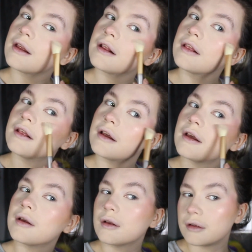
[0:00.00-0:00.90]

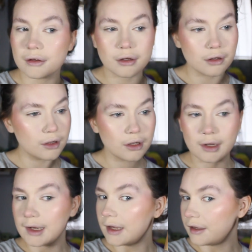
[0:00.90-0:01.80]
the
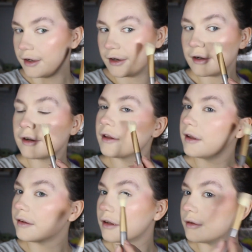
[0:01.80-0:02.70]
highlighter, the
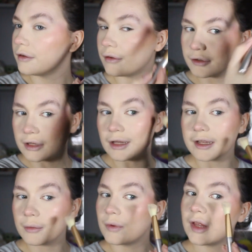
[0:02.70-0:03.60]
sun or the
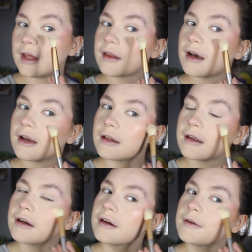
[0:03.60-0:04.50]
light will hit the
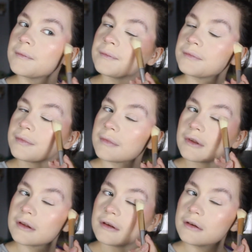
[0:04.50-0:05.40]
highlighter.
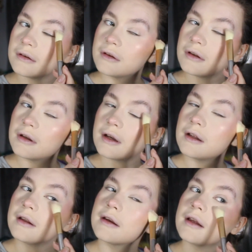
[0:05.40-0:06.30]

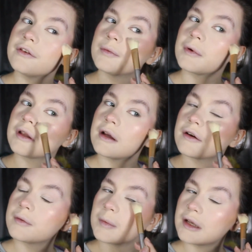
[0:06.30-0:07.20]
And again, just bring that
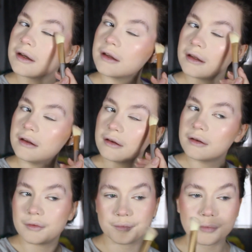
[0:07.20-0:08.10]
around my eye.
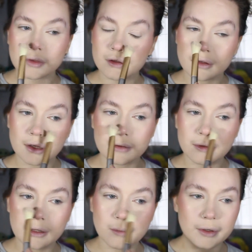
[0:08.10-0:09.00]
I have a
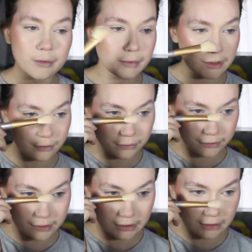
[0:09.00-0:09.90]
little bit on my
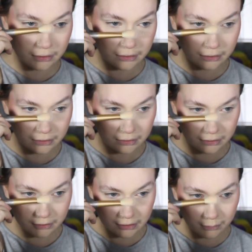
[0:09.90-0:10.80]
nose and
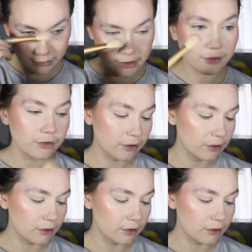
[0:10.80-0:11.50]
the bridge